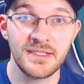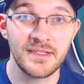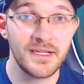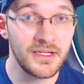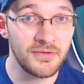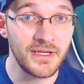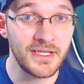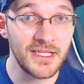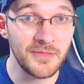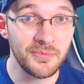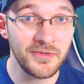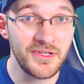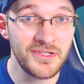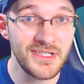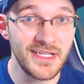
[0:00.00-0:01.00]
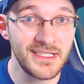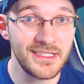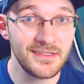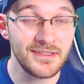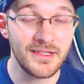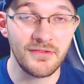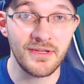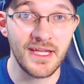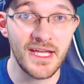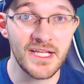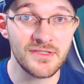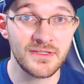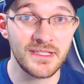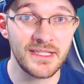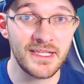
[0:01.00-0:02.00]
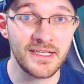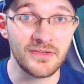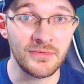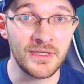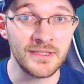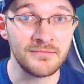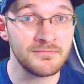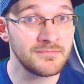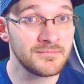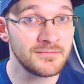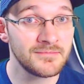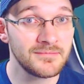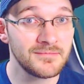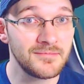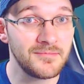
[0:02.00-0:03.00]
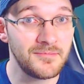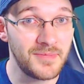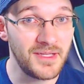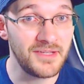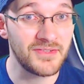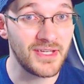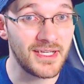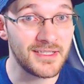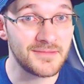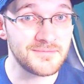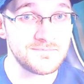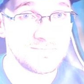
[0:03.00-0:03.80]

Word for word: I greatly appreciate it. I'll catch you on the next one. Peace out.